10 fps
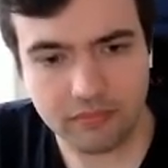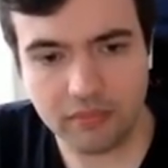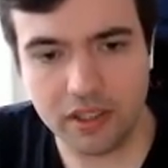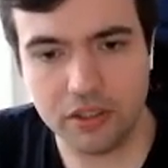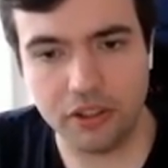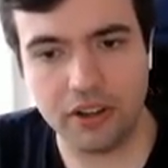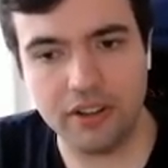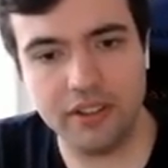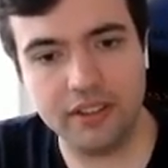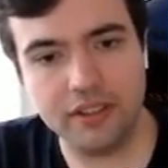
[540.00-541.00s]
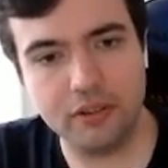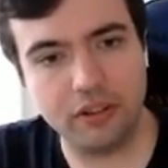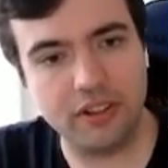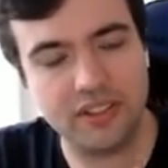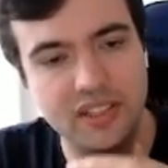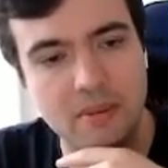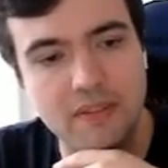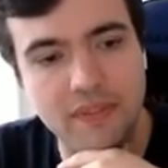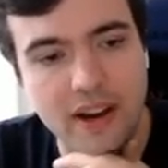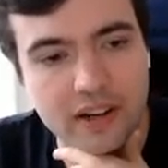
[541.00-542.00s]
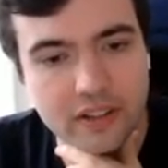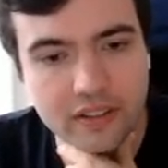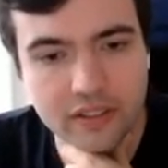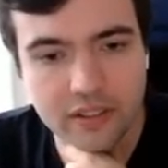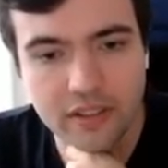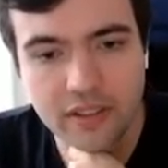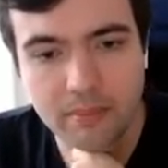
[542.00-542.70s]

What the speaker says: You're gonna summon Fire by